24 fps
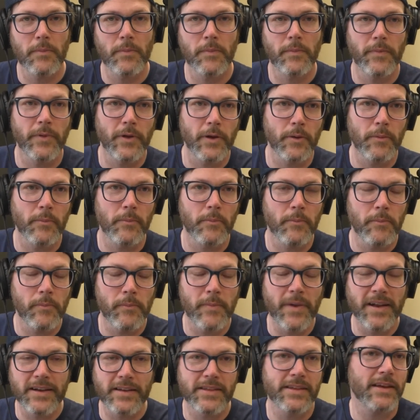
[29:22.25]
there
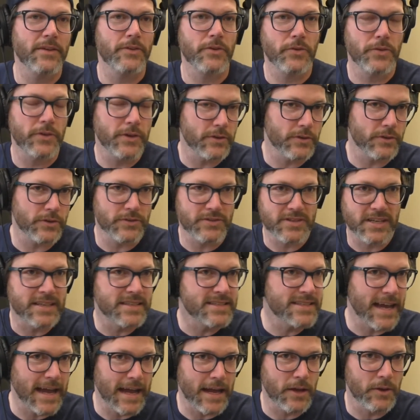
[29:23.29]
many of the other theaters
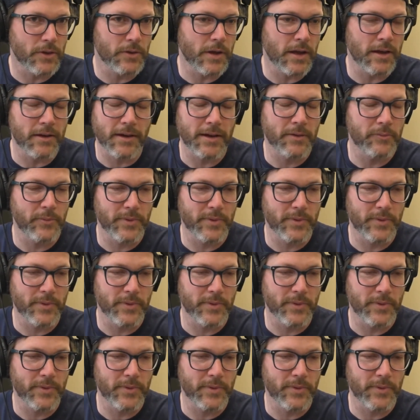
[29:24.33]
in town uh,